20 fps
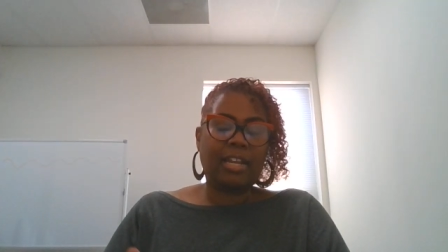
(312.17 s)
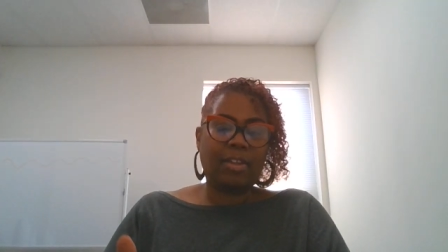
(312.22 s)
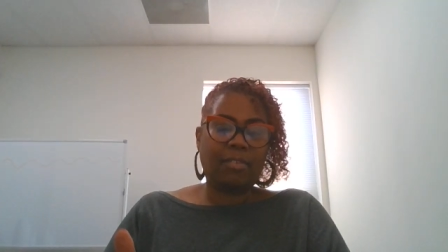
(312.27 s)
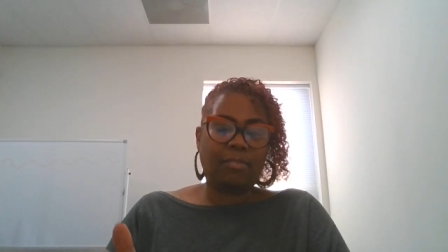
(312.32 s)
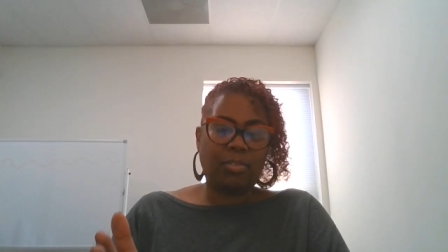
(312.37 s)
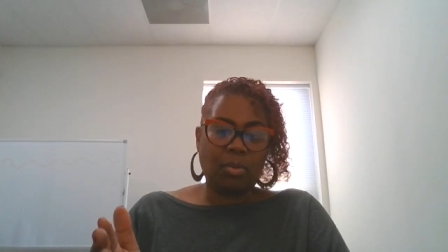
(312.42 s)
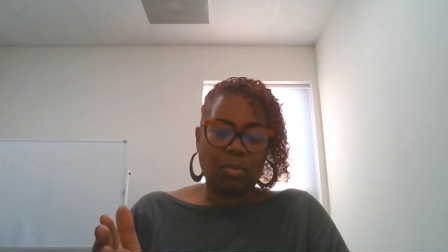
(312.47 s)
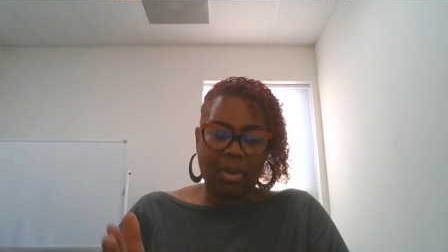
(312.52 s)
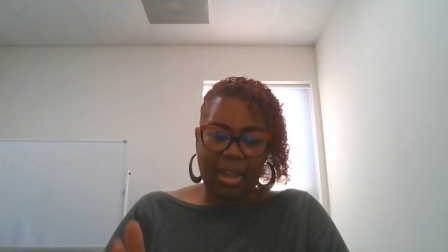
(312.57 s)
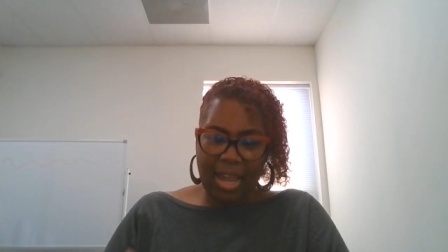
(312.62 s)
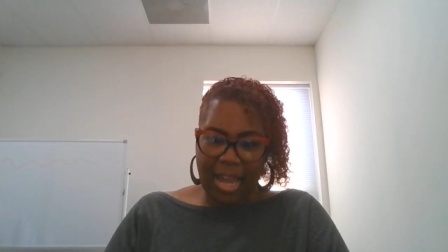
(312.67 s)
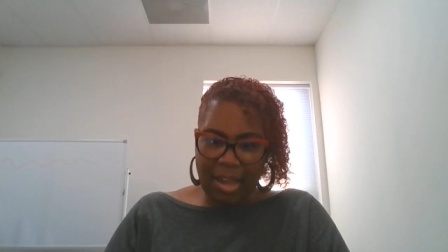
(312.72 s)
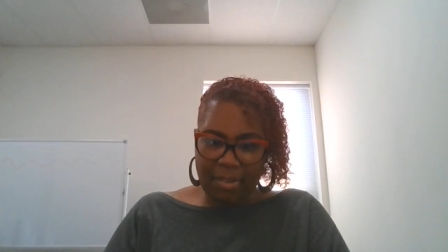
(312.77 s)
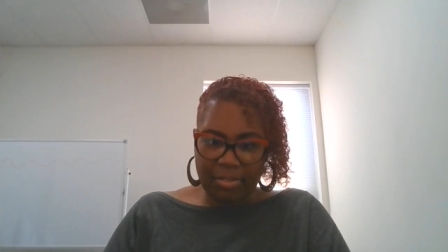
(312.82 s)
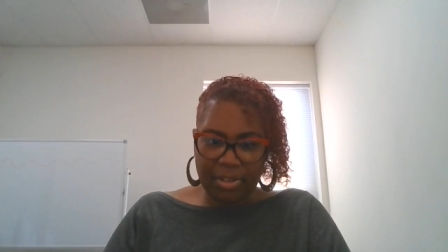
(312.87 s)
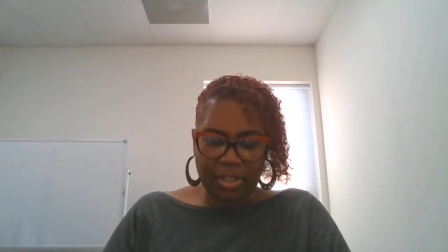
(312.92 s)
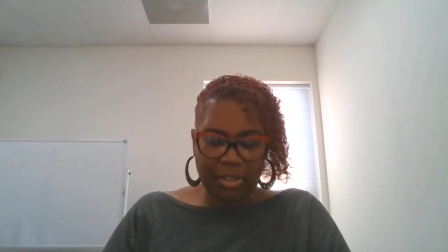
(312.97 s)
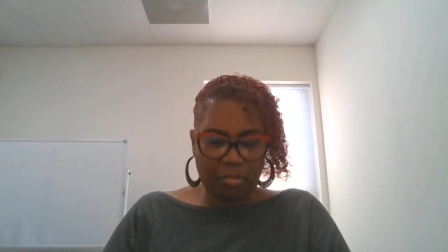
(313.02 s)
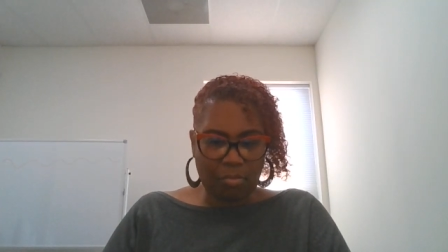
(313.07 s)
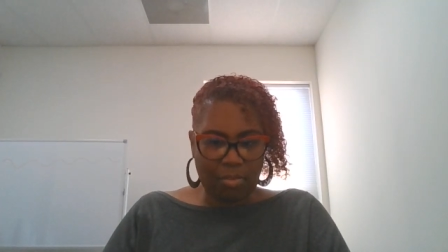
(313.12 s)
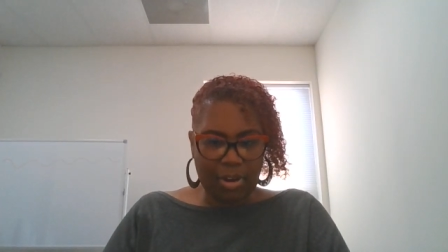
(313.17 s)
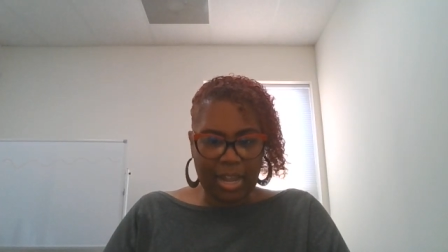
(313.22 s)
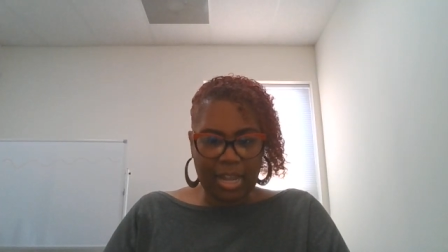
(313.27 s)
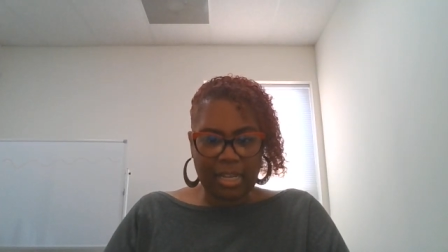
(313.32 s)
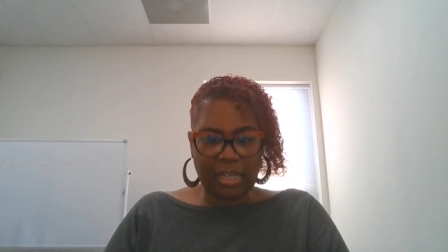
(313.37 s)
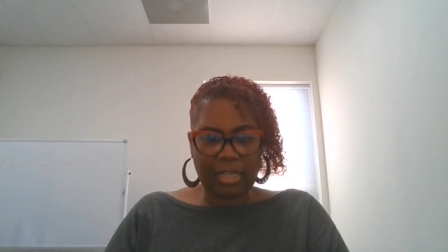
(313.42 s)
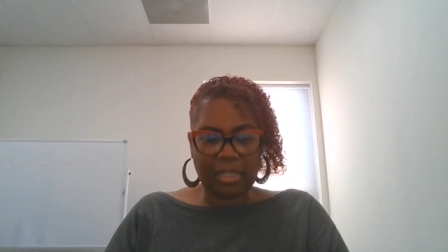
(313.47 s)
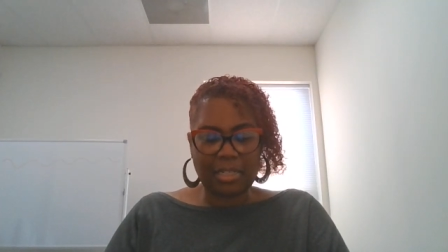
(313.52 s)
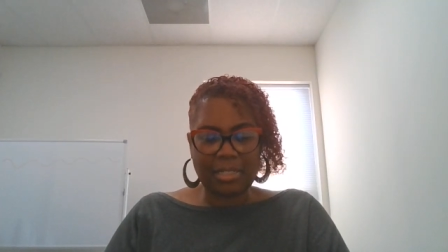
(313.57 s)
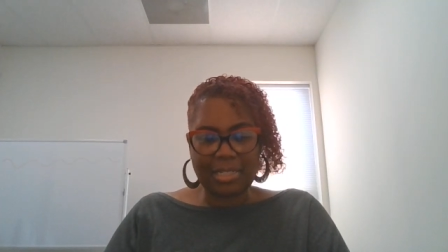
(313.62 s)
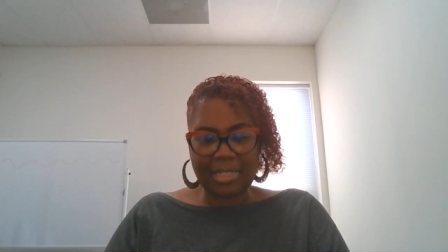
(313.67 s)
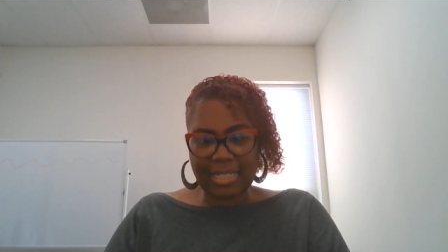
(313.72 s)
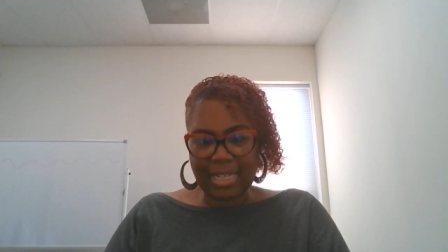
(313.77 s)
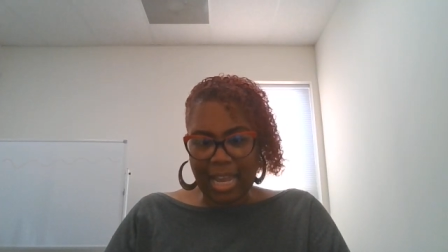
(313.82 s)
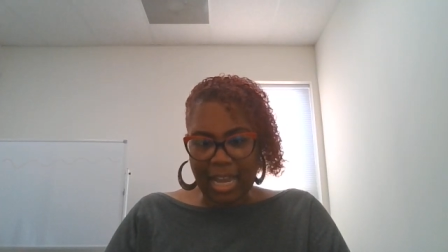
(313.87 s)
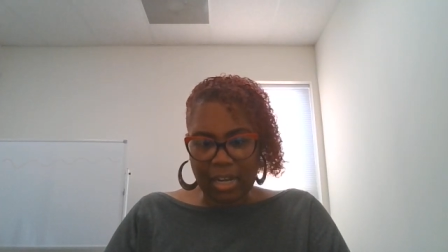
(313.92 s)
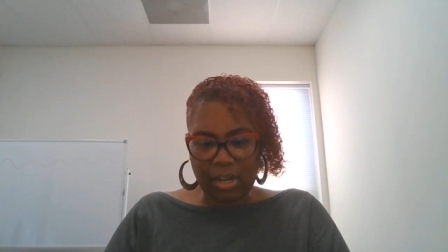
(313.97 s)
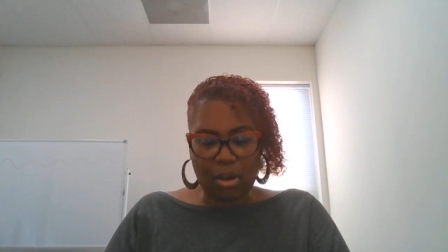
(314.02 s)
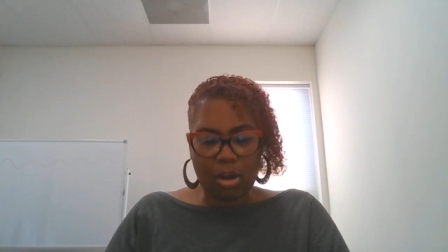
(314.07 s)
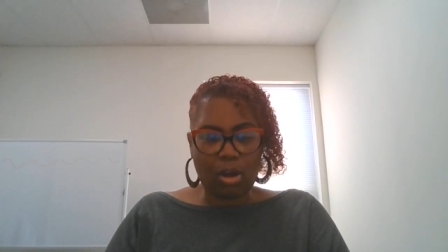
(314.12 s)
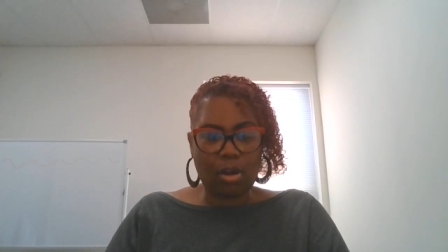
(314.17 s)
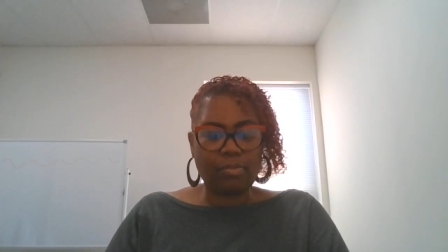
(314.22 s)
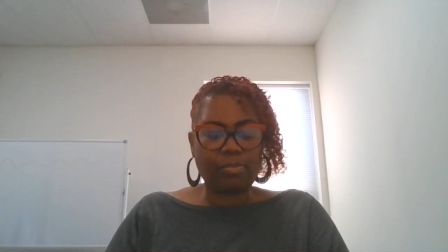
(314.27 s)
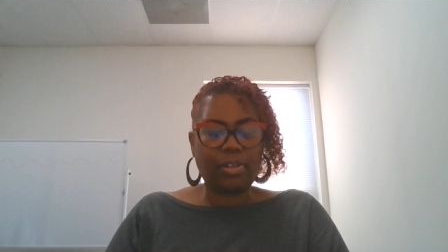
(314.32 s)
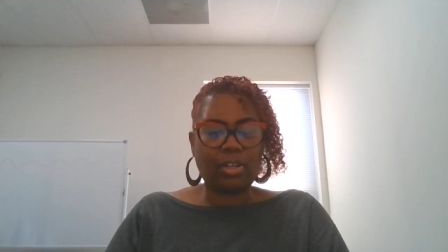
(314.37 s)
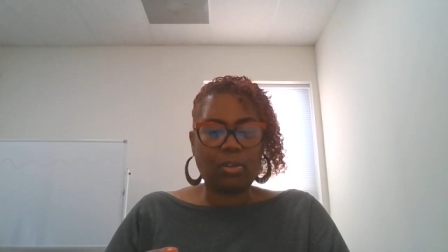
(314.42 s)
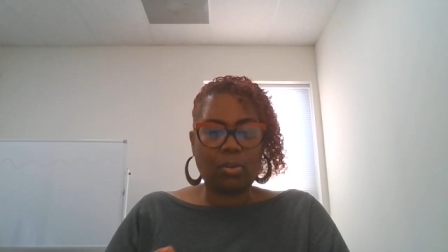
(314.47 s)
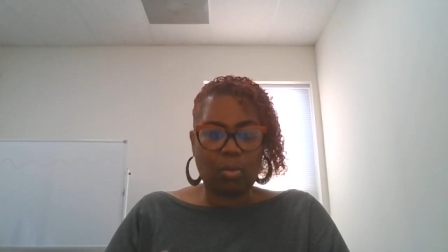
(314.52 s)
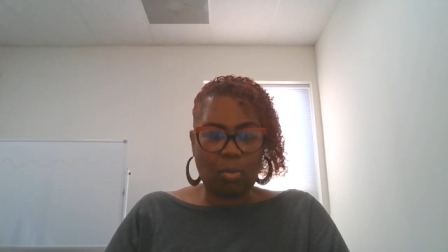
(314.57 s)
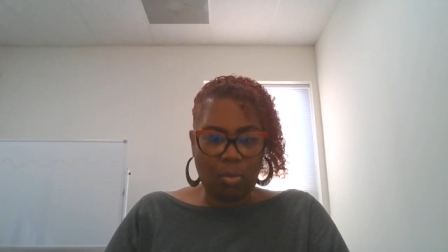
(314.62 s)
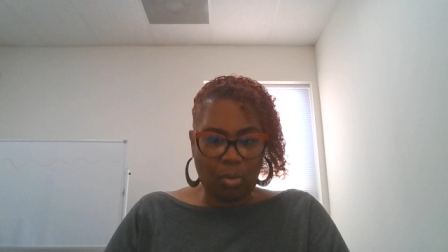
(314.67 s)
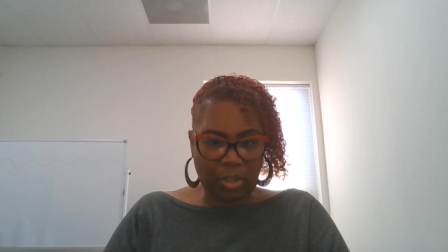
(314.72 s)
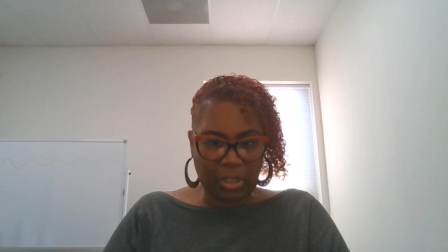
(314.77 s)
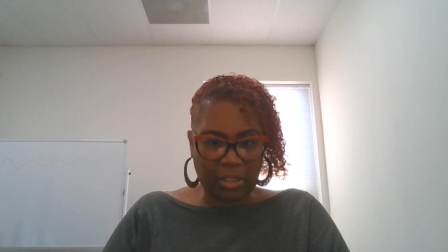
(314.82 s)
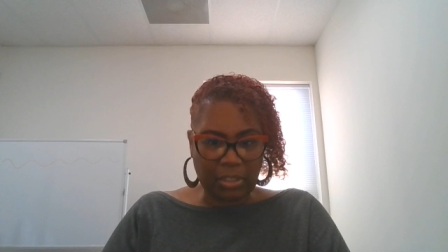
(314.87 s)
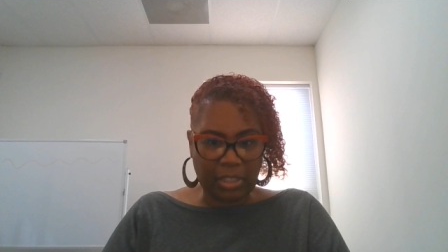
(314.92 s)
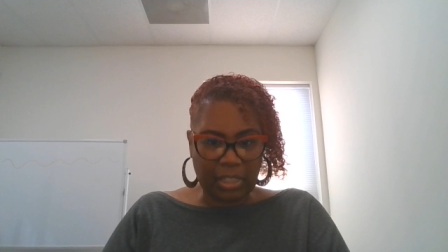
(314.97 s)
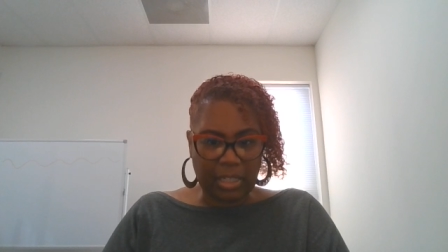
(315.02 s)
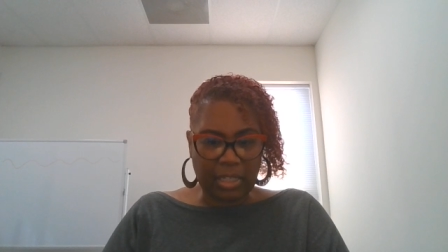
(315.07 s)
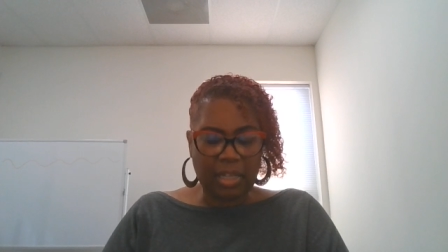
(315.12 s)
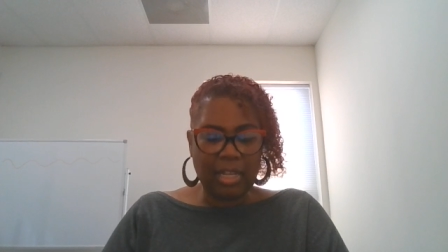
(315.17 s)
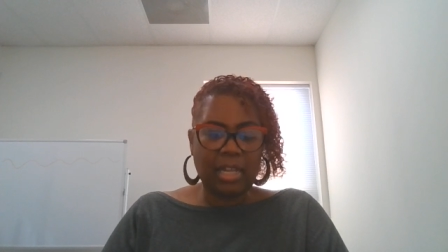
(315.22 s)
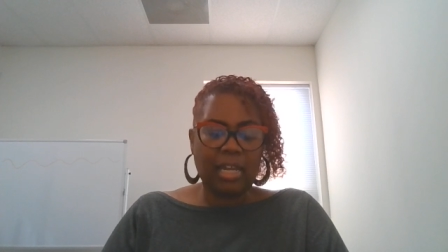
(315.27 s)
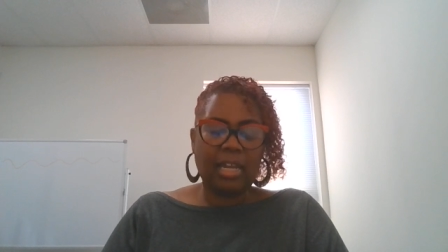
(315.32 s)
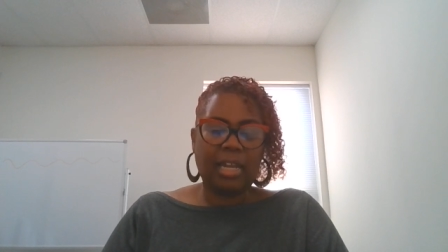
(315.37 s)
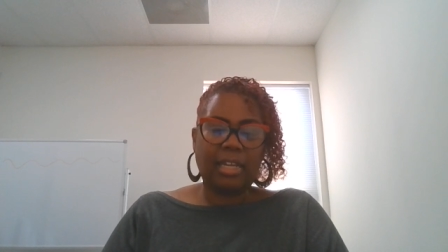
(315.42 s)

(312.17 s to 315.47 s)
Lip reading: if you have it in writing, sign off accordingly.